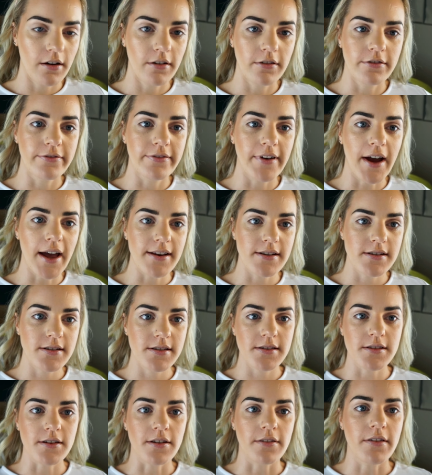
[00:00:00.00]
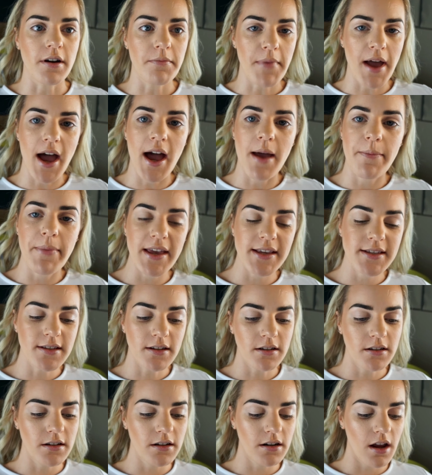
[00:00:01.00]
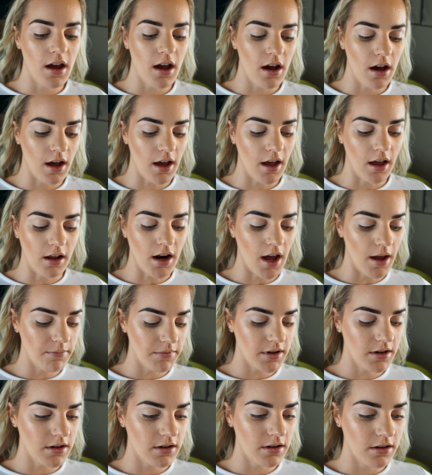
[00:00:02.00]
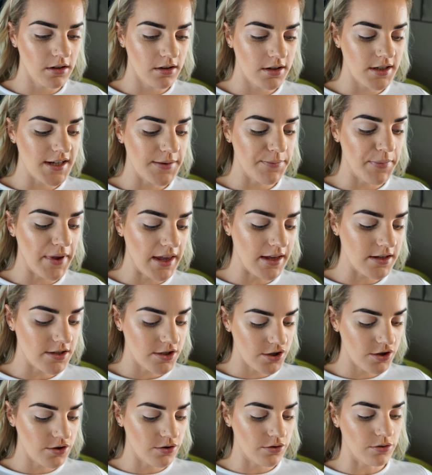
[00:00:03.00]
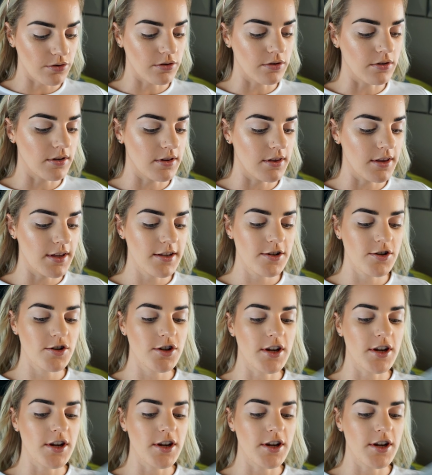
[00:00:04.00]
Alright, so I've got my eye base on, and I'm going to dip into this